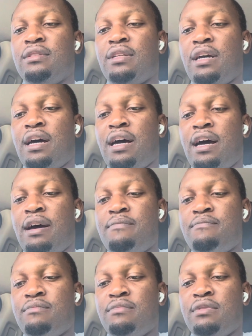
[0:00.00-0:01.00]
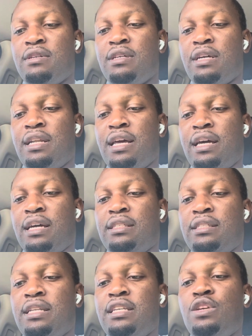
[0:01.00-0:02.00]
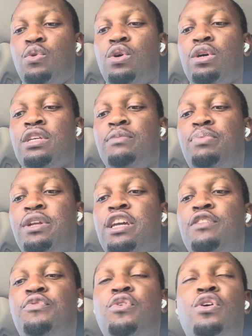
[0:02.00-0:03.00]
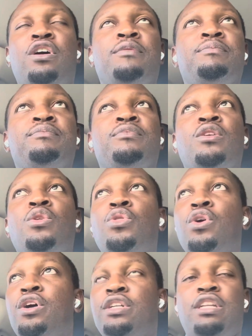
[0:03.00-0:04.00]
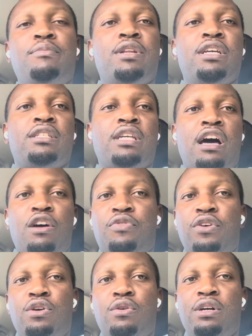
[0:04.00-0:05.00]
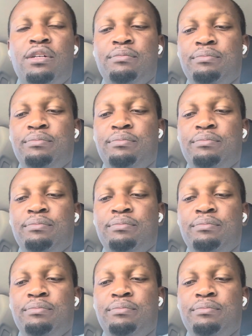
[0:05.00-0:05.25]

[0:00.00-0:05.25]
Like I said, he played for 30 minutes, half an hour.